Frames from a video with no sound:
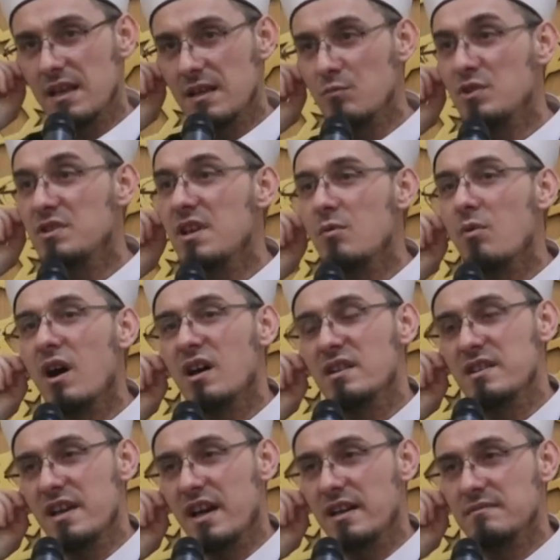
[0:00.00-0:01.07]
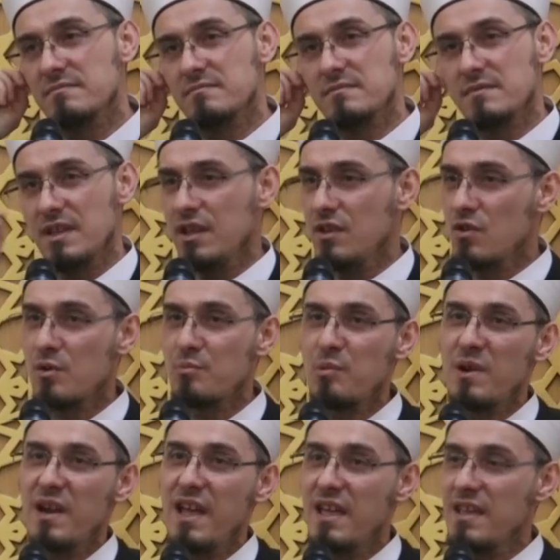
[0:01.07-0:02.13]
Mutawadi'. In your
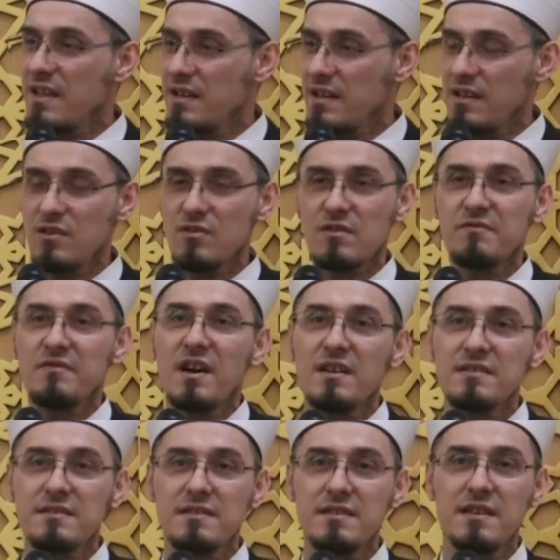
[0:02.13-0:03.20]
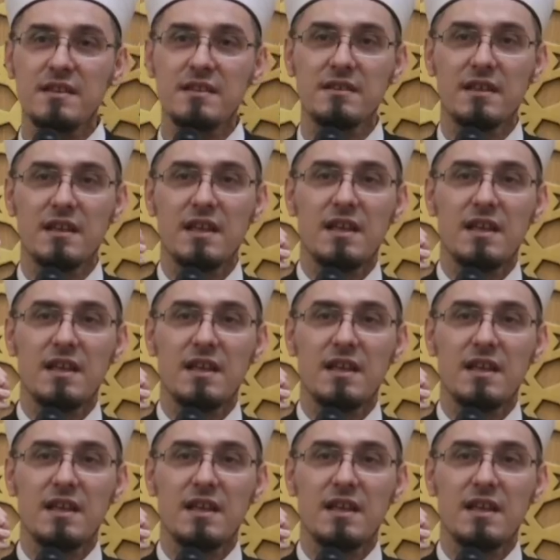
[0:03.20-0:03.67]
prayer, in your fasting,